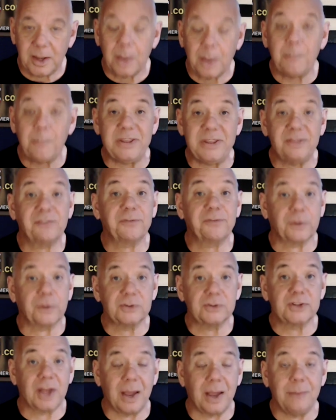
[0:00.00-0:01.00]
be the
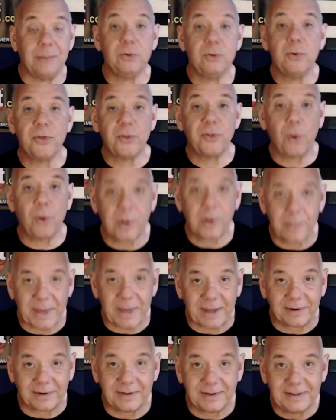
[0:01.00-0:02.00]
first time you thought
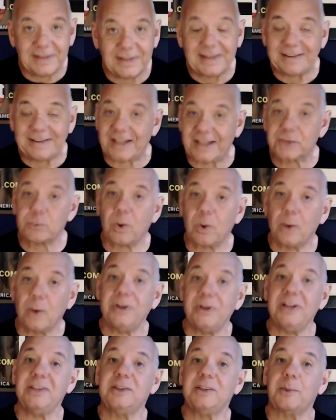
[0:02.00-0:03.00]
about it. That's why
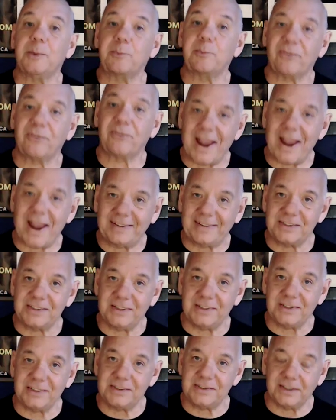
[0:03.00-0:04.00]
we need to practice
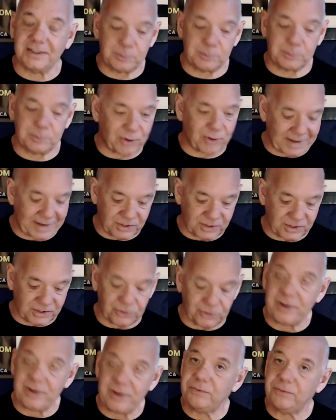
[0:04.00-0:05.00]
these things. Practice
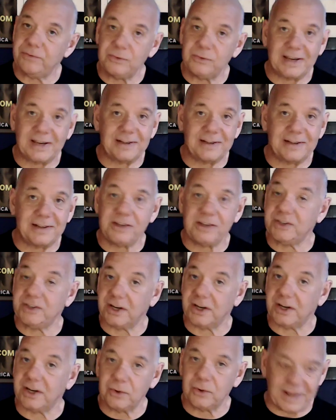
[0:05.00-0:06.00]
your interview techniques. You
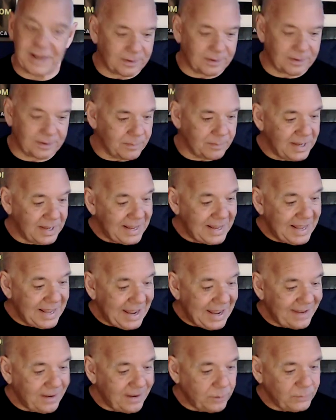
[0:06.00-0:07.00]
get good at them.
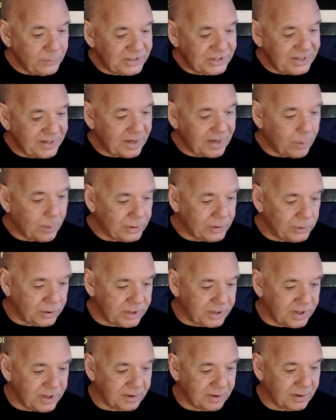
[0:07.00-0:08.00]
And then we sit and we
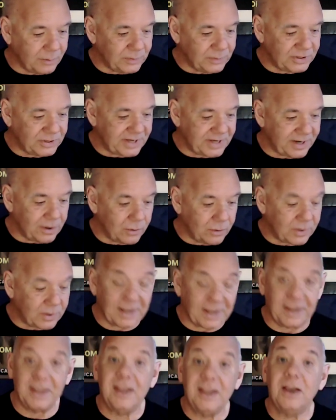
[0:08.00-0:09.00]
look here and we say,
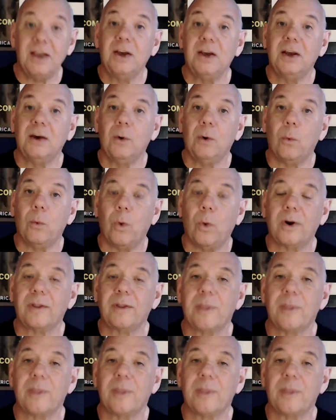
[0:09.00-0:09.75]
okay, what are